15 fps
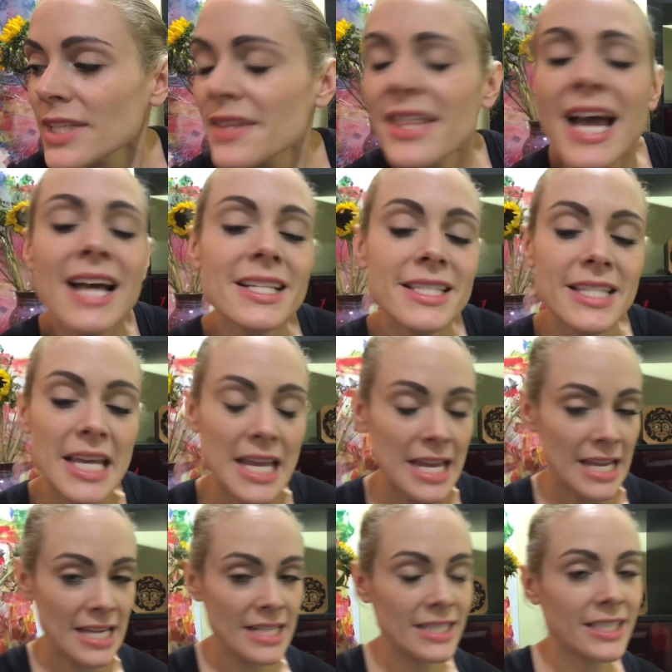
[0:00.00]
that's
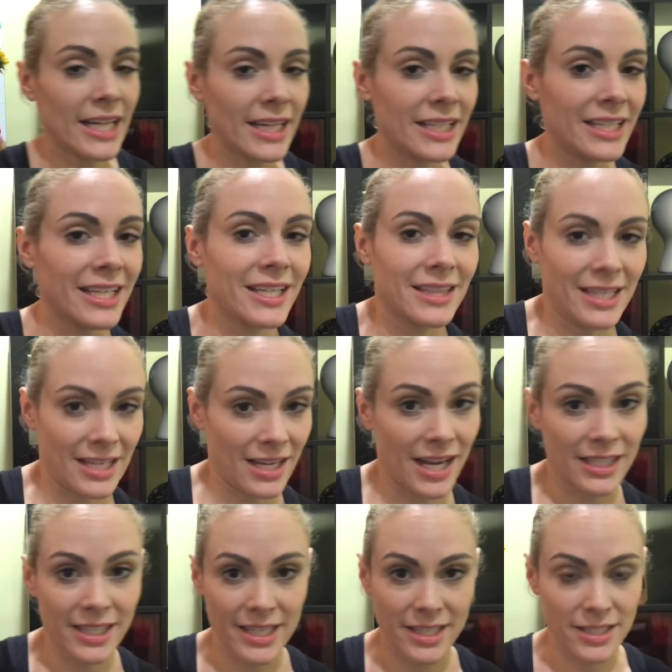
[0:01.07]
a technique that
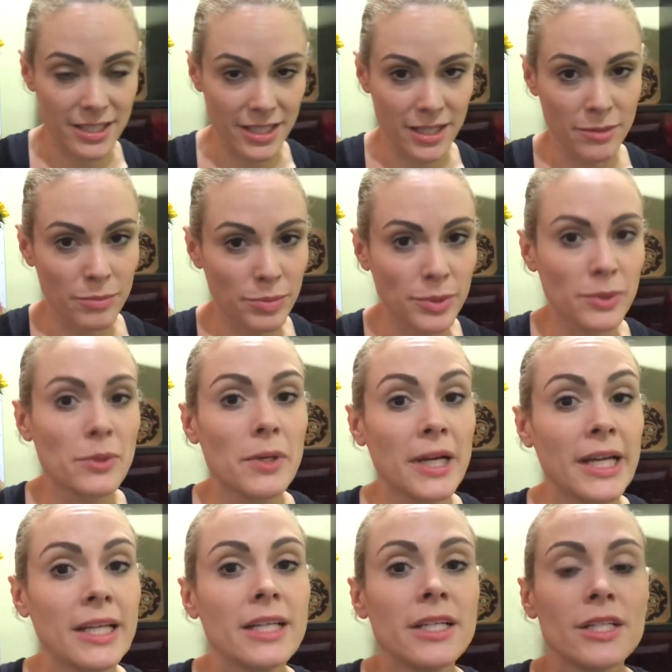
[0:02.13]
I like to
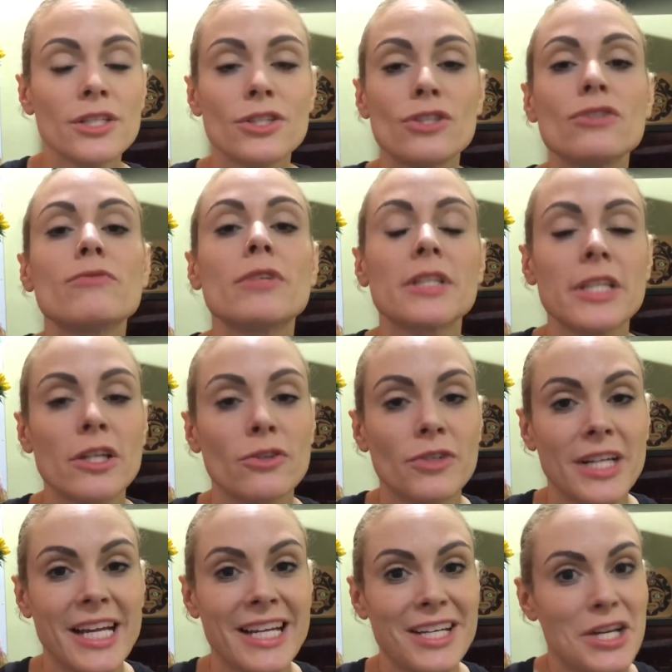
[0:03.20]
employ to really
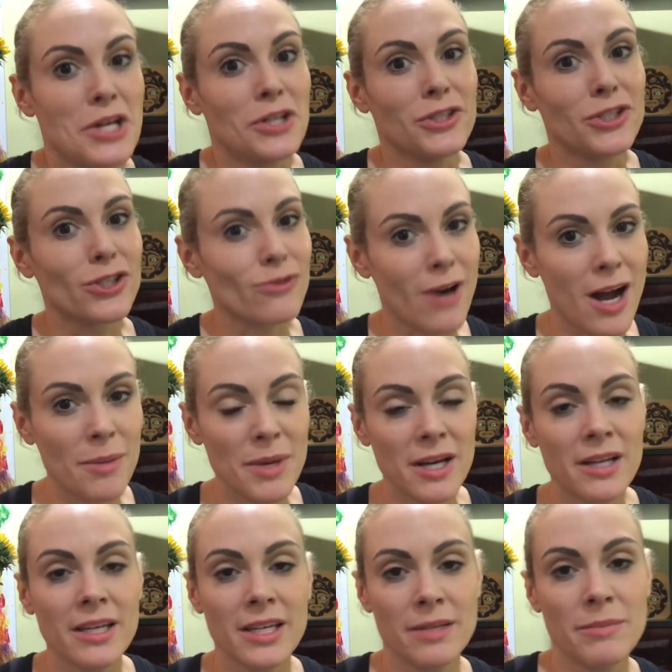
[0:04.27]
create
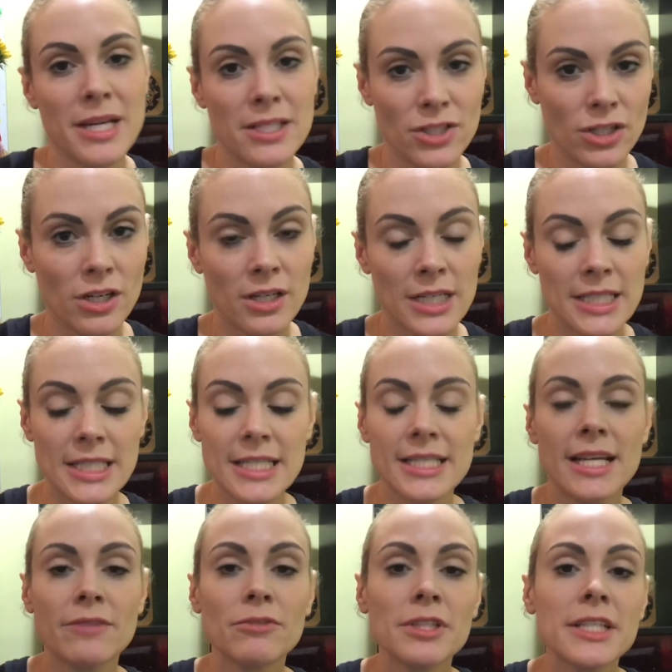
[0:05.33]
drama in my songs is
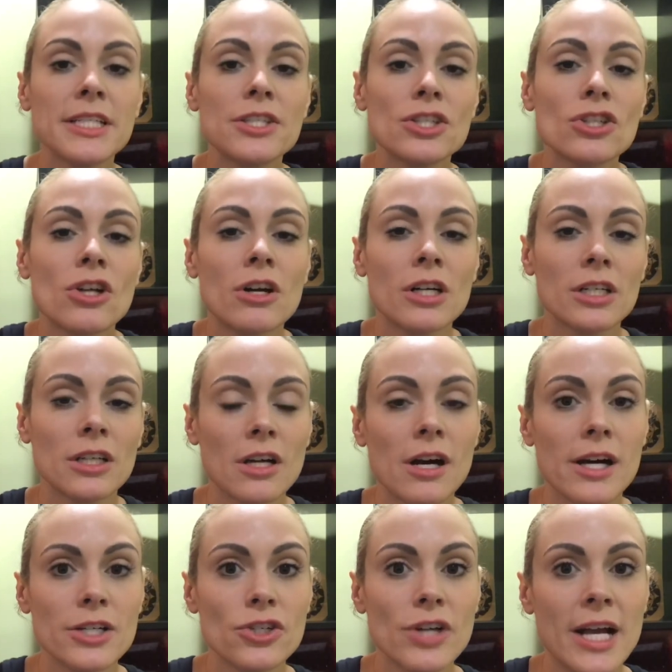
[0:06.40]
that really stark
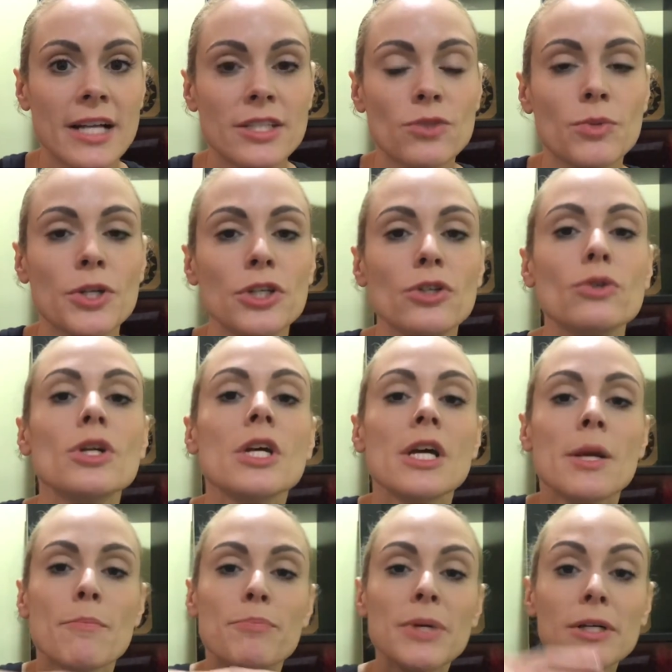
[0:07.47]
contrast where you
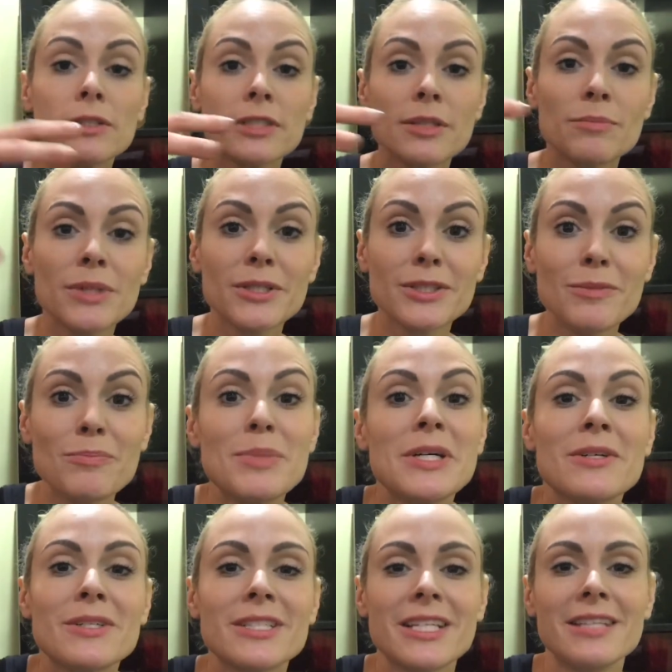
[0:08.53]
build and build and
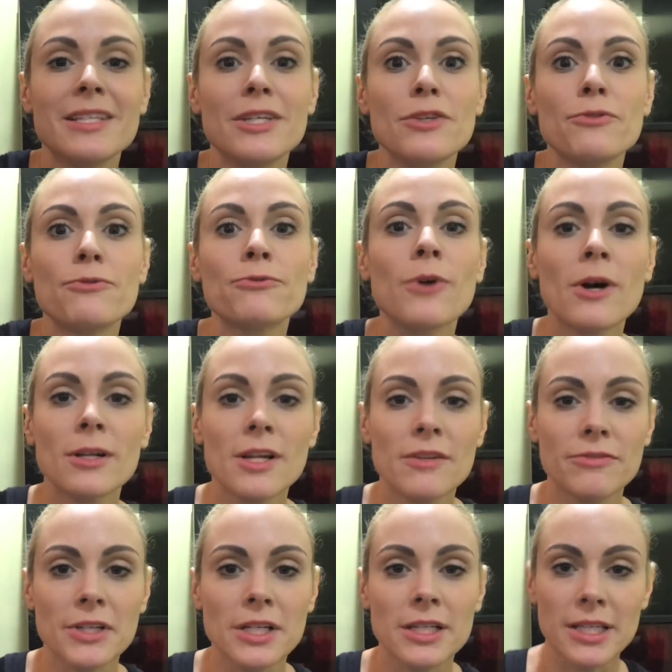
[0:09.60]
build and then you fall
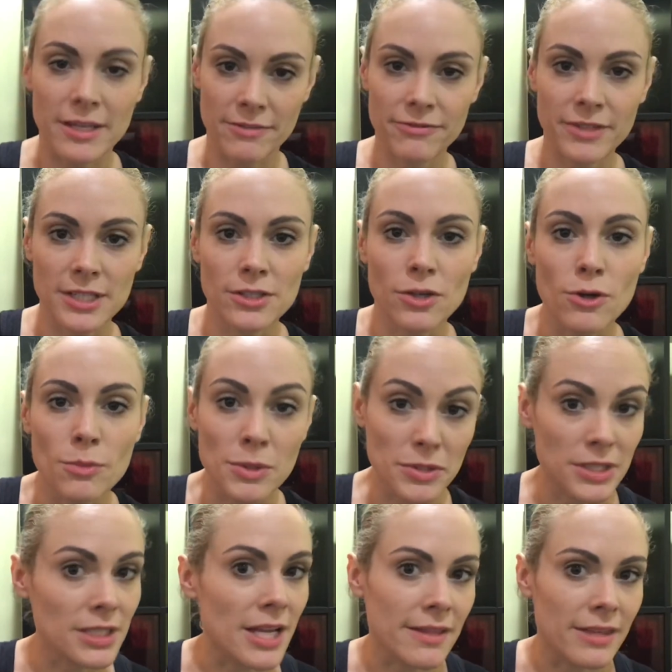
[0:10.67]
off a cliff into
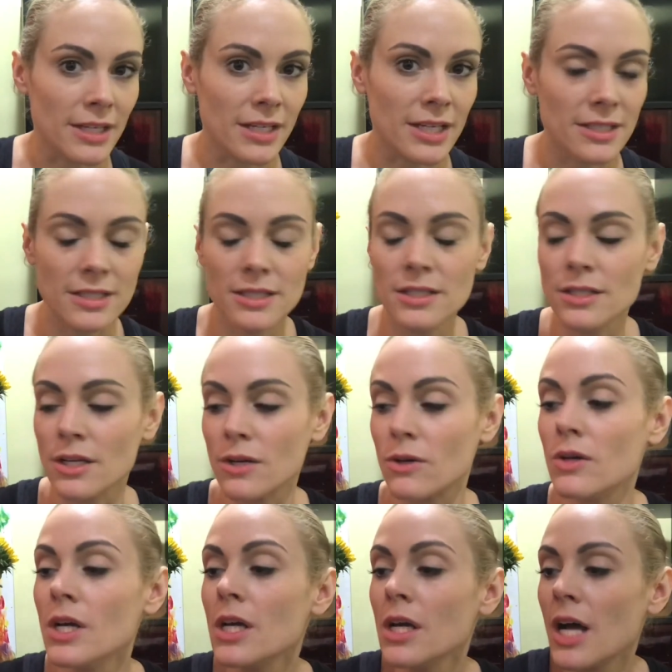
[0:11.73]
almost nothingness.
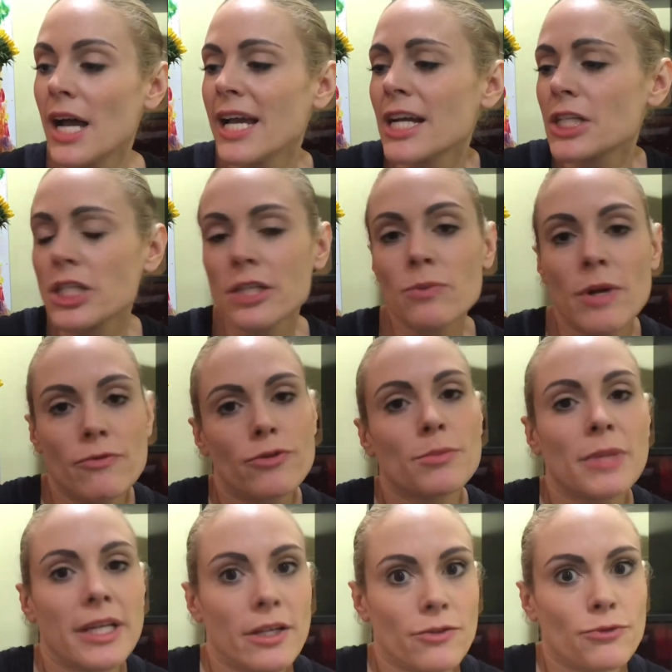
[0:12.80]
So I actually went
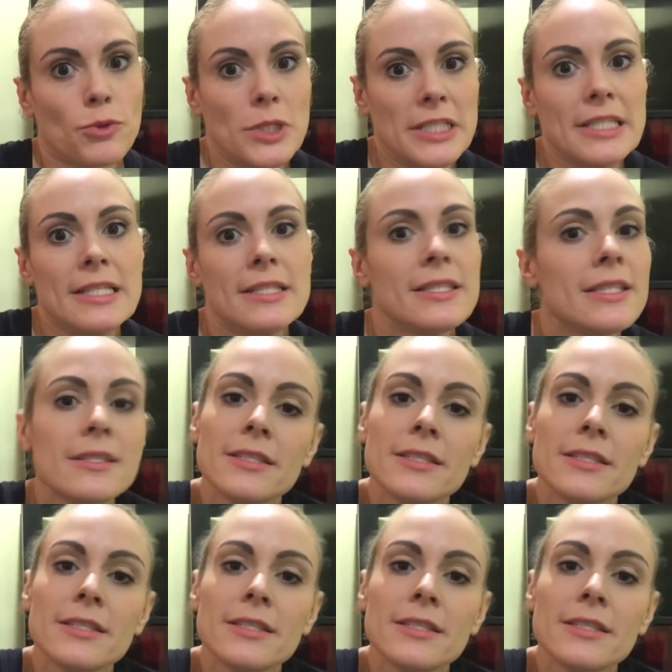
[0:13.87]
from like a forte